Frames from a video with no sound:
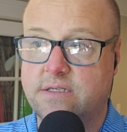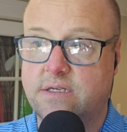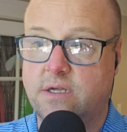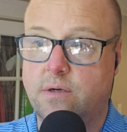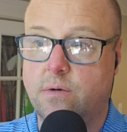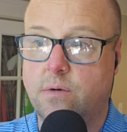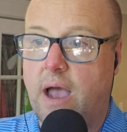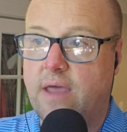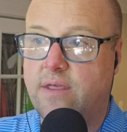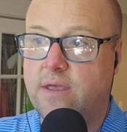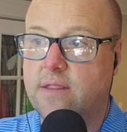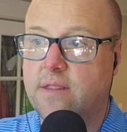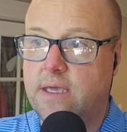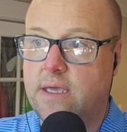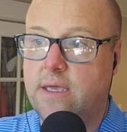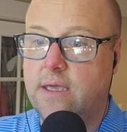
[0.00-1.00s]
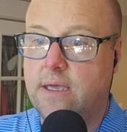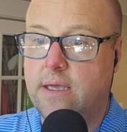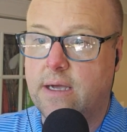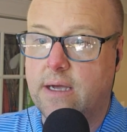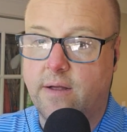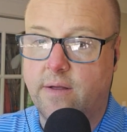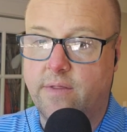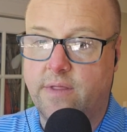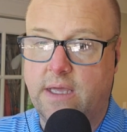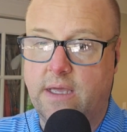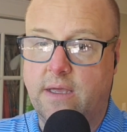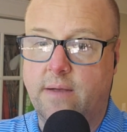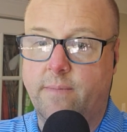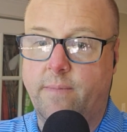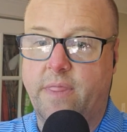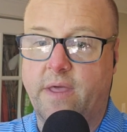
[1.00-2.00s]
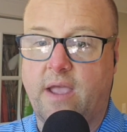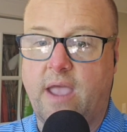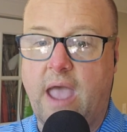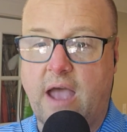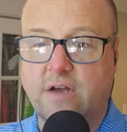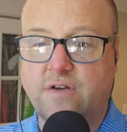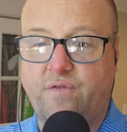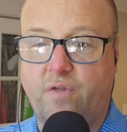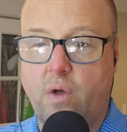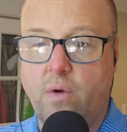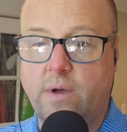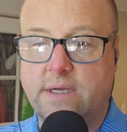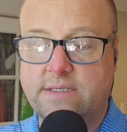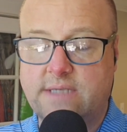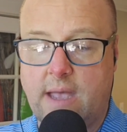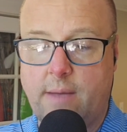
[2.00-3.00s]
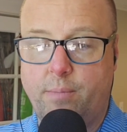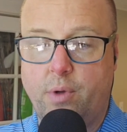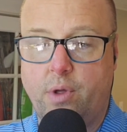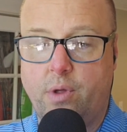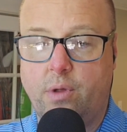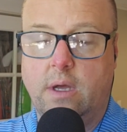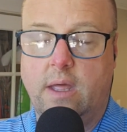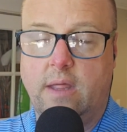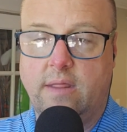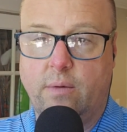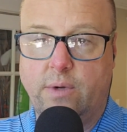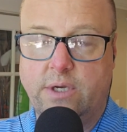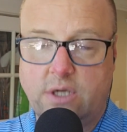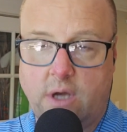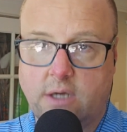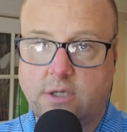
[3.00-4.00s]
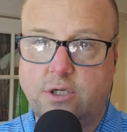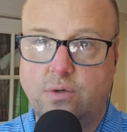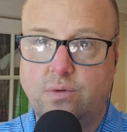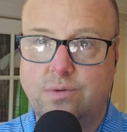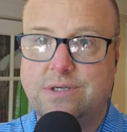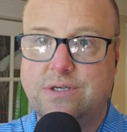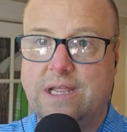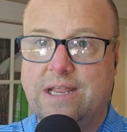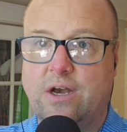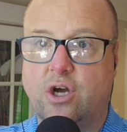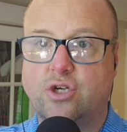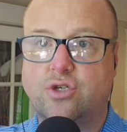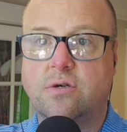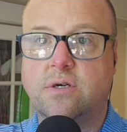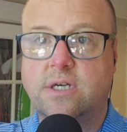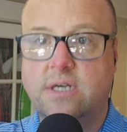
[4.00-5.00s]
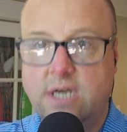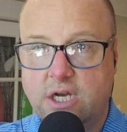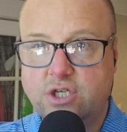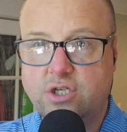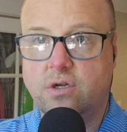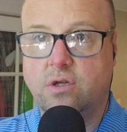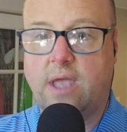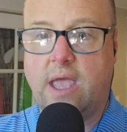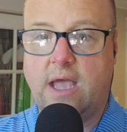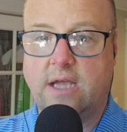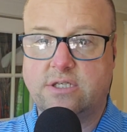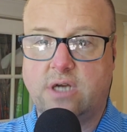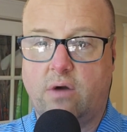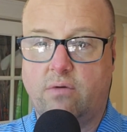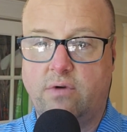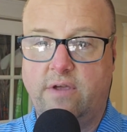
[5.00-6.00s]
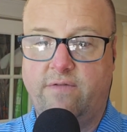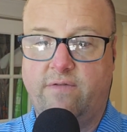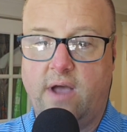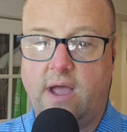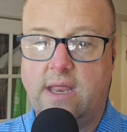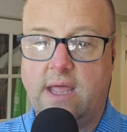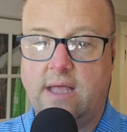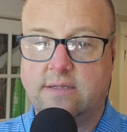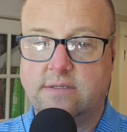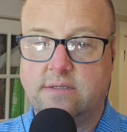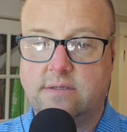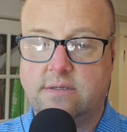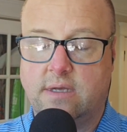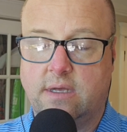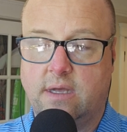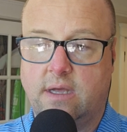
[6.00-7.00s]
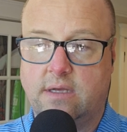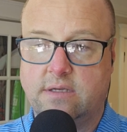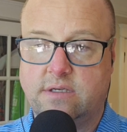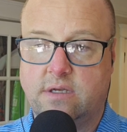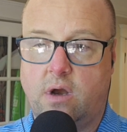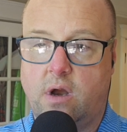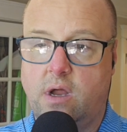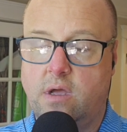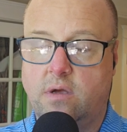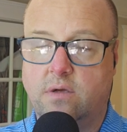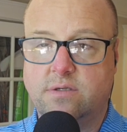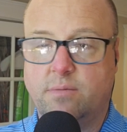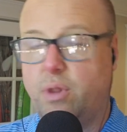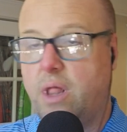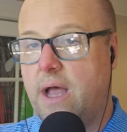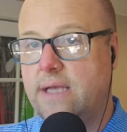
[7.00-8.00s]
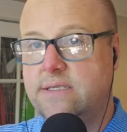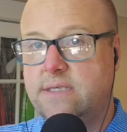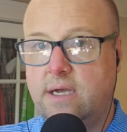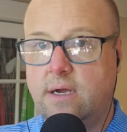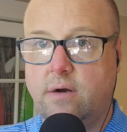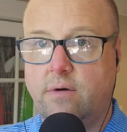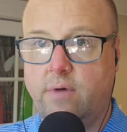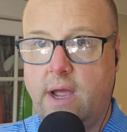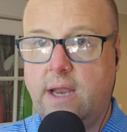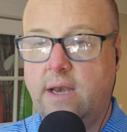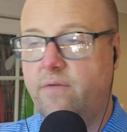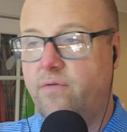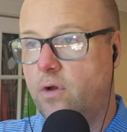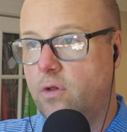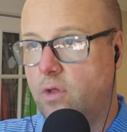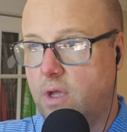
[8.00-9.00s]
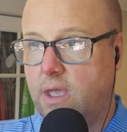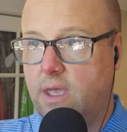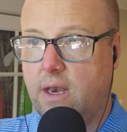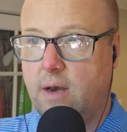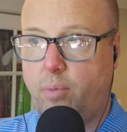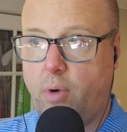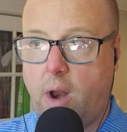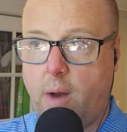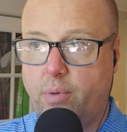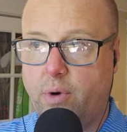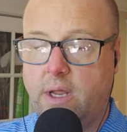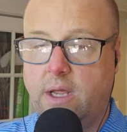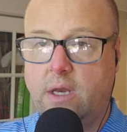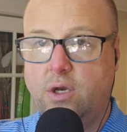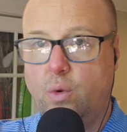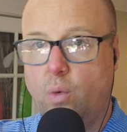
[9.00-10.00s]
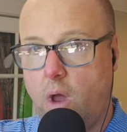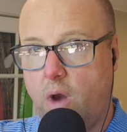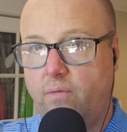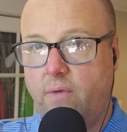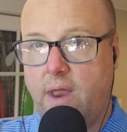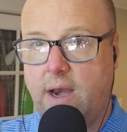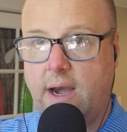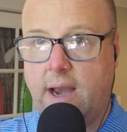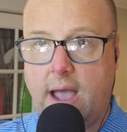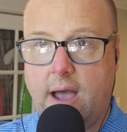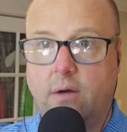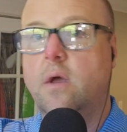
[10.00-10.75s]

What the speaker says: to. I think the cash flow example that we talked to in our traditional cash out refinance scenarios applies here, right? If you're looking at a property and you want to rent it out,